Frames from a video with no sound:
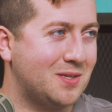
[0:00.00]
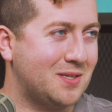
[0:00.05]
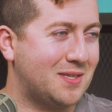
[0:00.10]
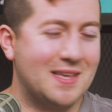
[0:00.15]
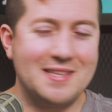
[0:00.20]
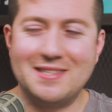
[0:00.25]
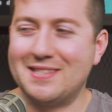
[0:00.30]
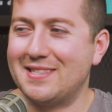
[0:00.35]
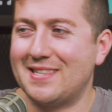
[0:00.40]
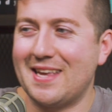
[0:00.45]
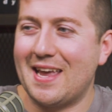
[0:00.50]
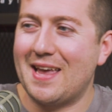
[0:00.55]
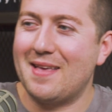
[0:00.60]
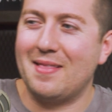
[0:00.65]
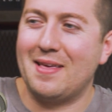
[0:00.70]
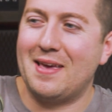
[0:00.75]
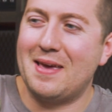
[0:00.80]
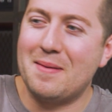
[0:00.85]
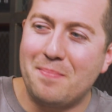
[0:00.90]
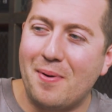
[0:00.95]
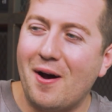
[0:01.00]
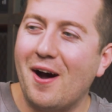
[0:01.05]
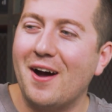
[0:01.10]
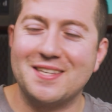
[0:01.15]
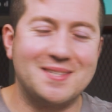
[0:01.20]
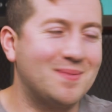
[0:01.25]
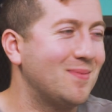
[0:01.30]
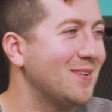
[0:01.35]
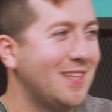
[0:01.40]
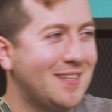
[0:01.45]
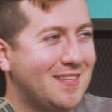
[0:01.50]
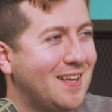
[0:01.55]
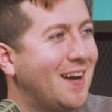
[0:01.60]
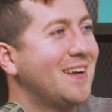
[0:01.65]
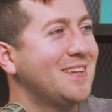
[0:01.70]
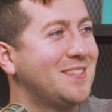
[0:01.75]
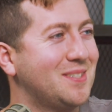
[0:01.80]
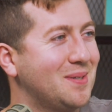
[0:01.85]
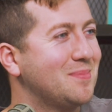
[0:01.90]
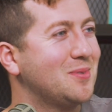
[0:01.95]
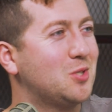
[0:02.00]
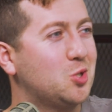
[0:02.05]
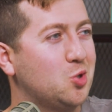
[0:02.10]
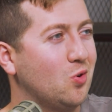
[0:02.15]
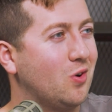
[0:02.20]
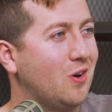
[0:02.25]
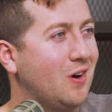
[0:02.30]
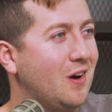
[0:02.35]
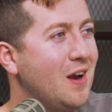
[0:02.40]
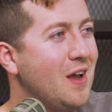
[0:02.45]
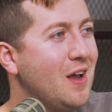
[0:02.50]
Just insane, like, impossible to touch, I'm sure.